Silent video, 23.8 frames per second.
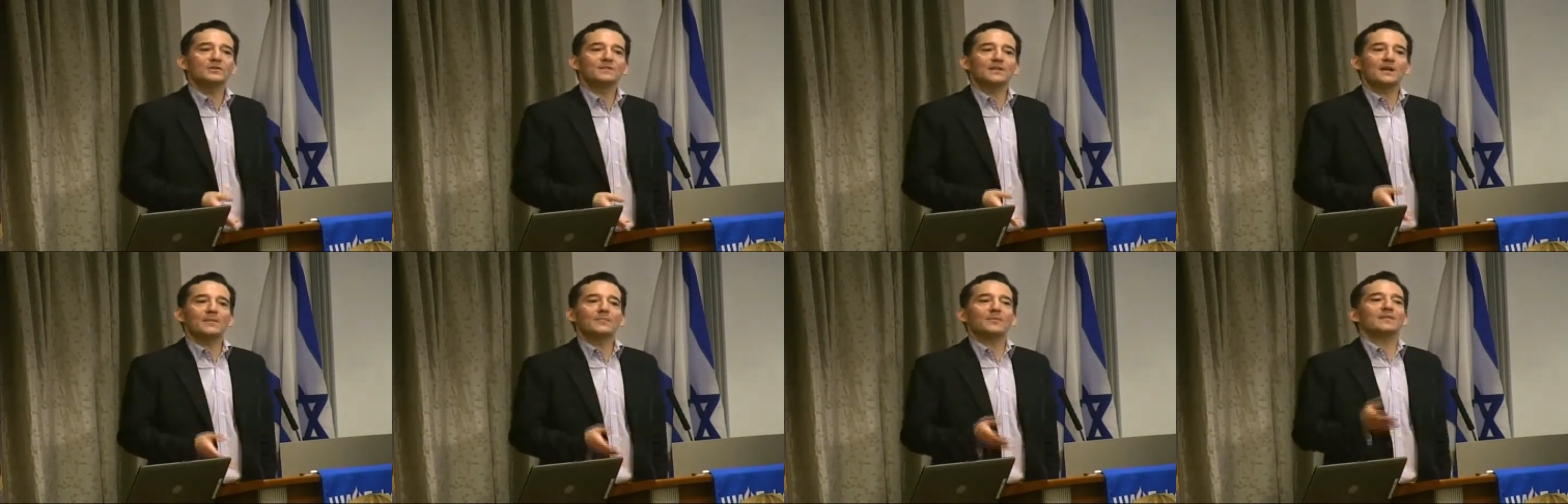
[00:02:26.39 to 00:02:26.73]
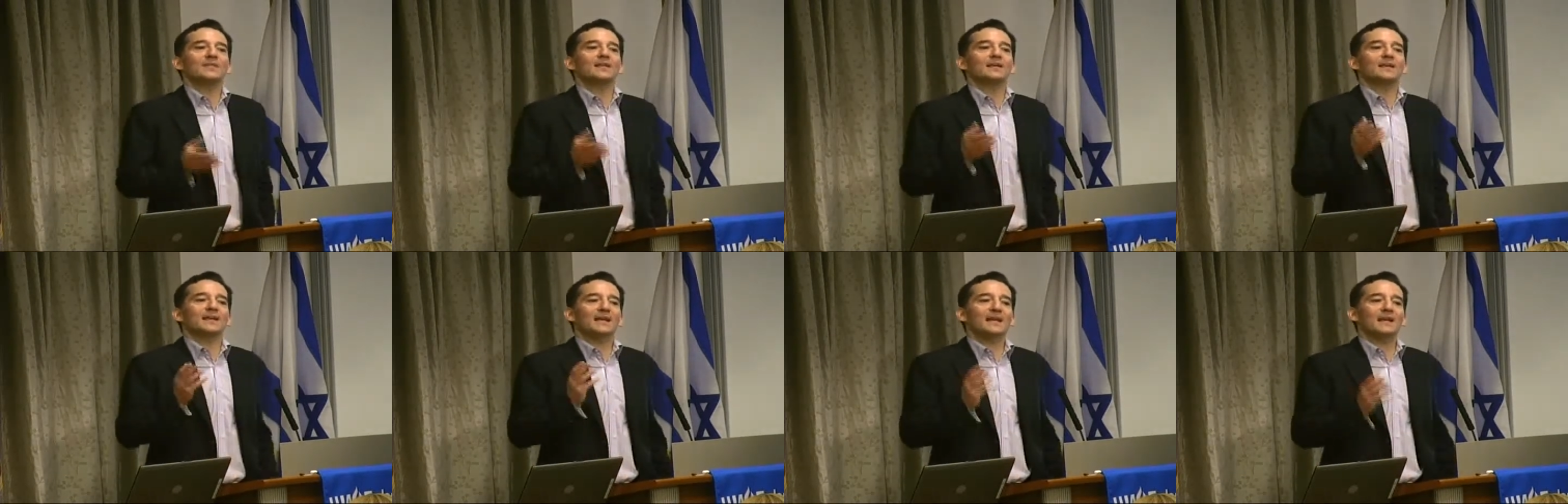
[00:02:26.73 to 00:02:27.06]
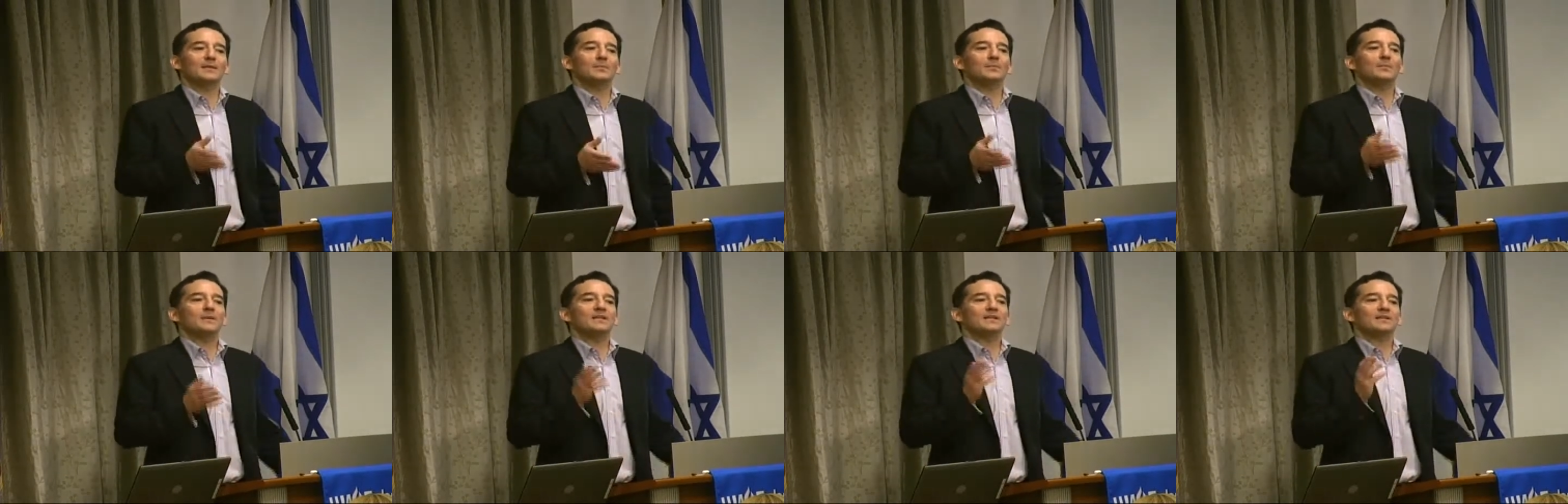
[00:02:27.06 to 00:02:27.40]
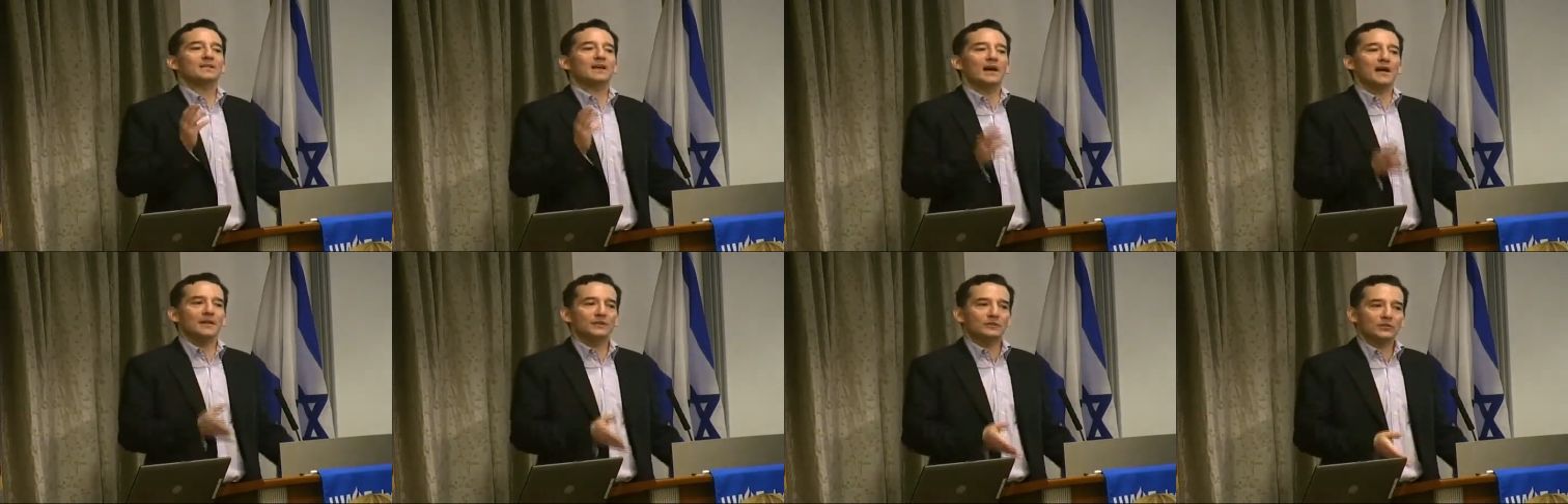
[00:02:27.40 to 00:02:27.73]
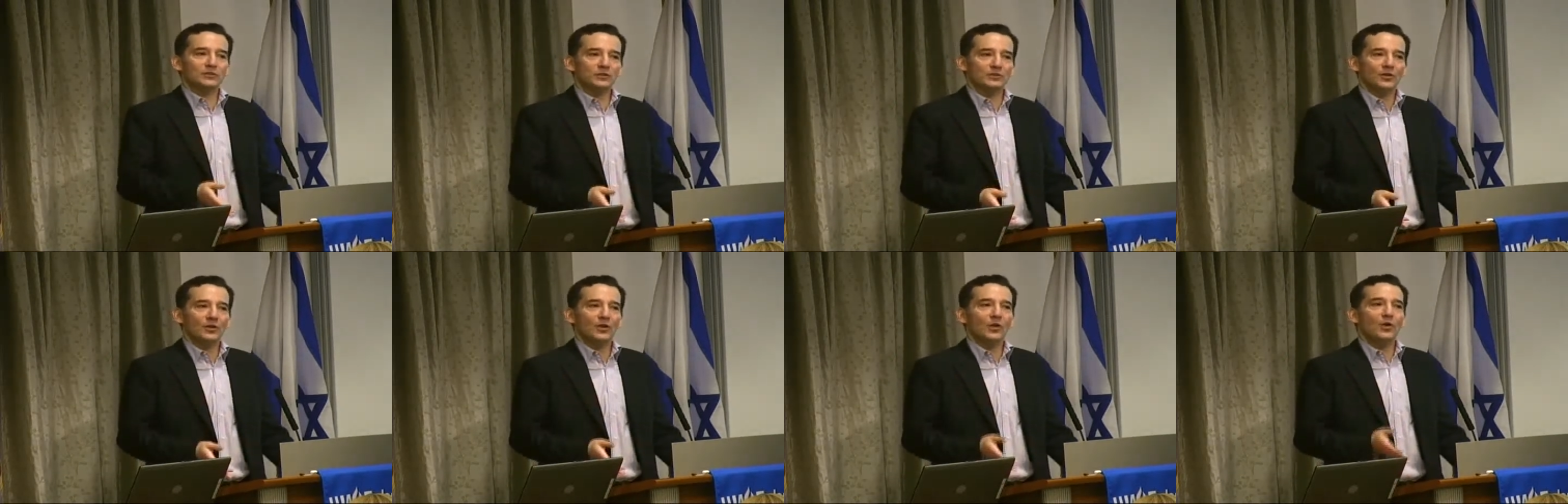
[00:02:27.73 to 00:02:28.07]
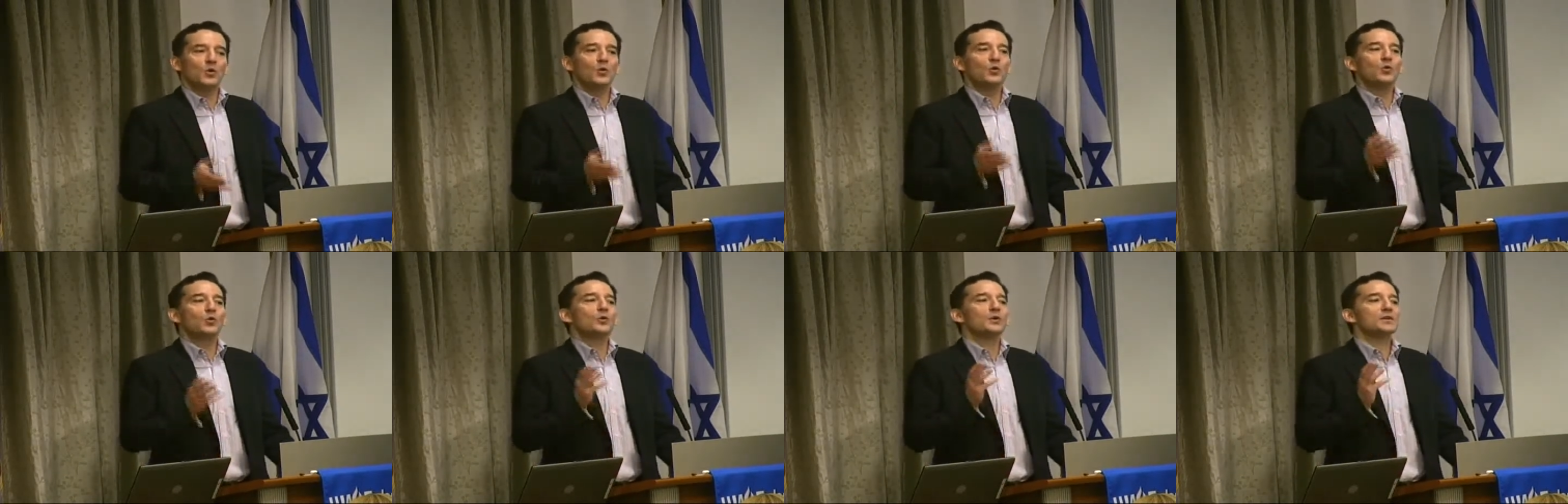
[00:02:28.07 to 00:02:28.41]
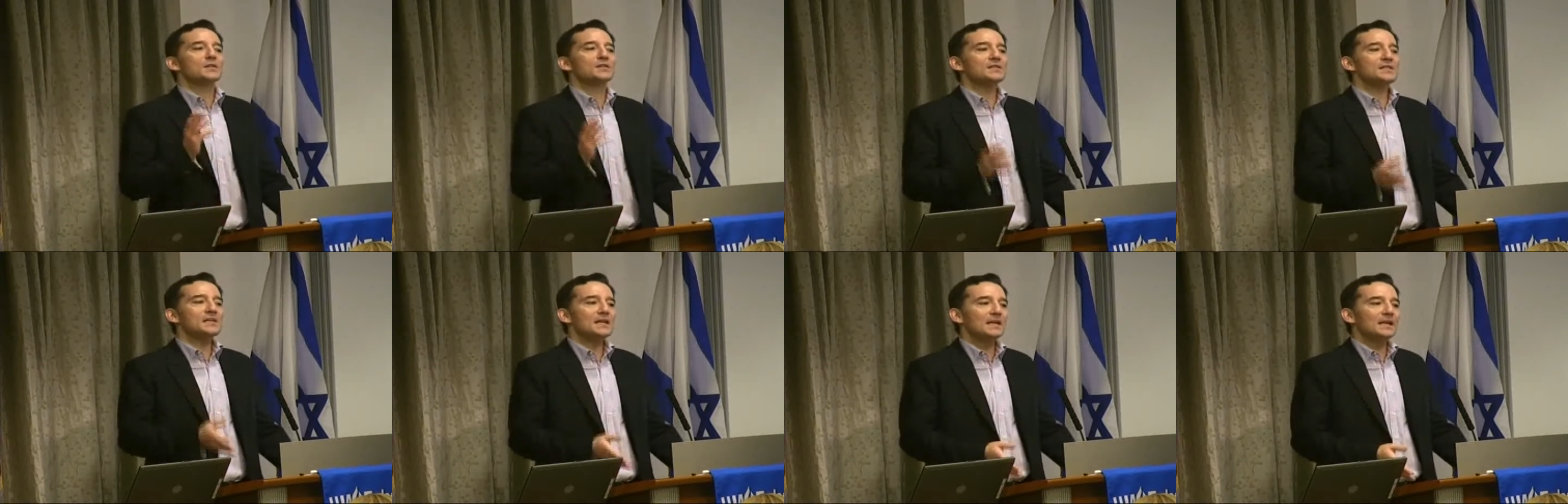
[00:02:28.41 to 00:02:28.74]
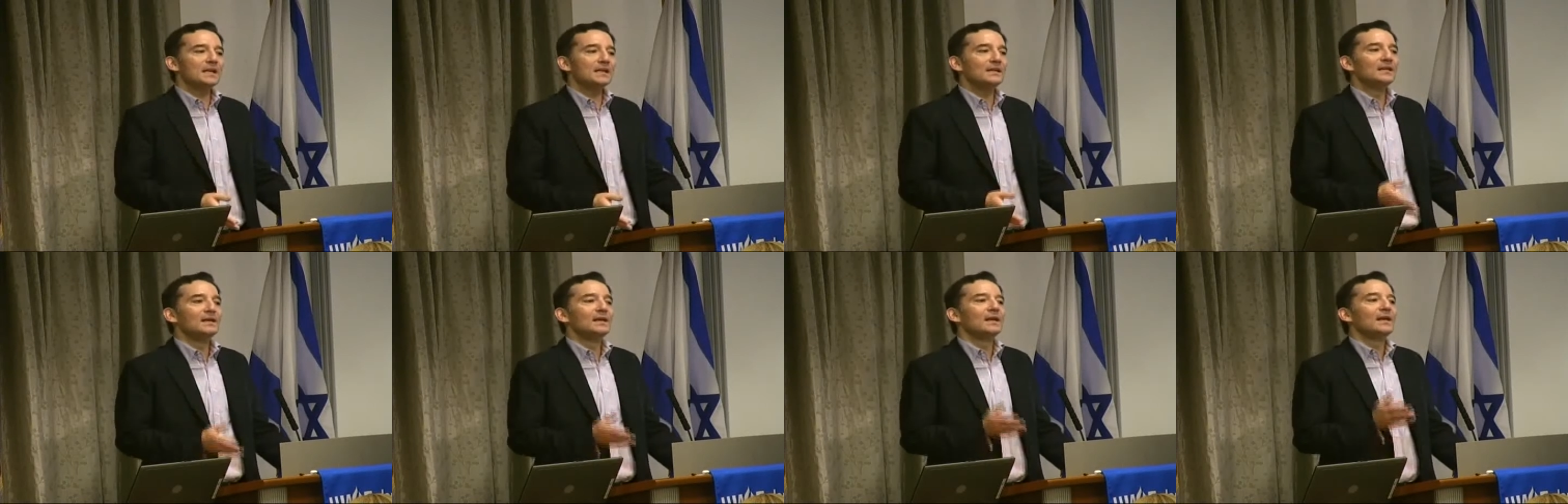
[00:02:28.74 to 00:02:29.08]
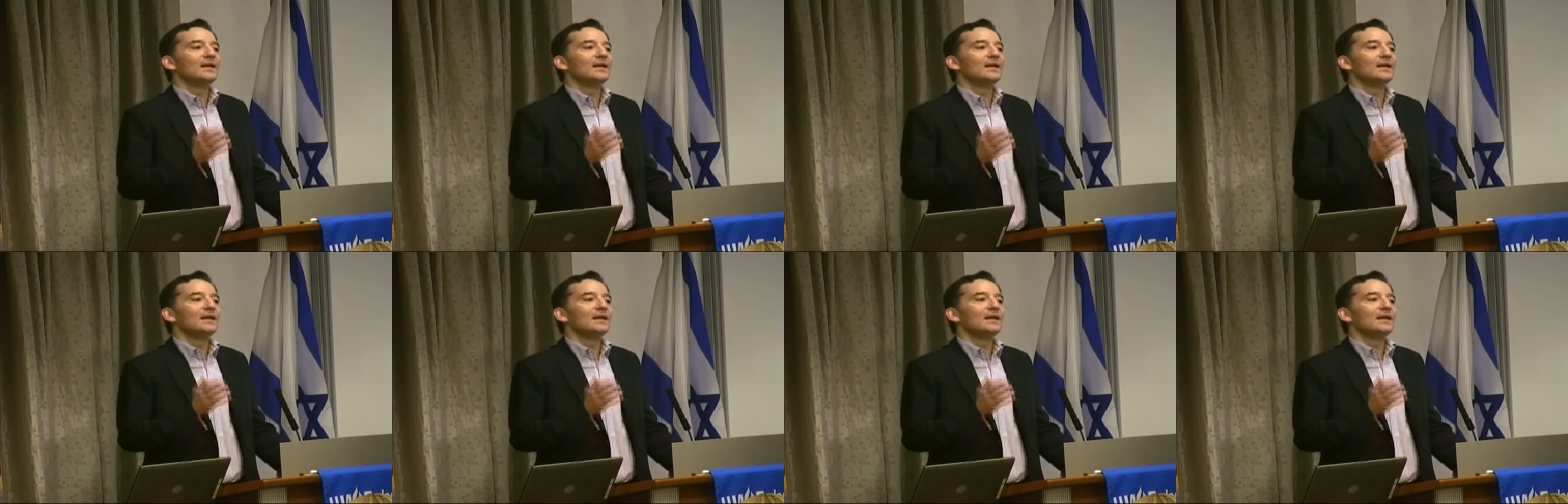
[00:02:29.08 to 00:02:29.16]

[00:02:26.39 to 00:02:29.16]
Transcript: something that can't be touched or seen,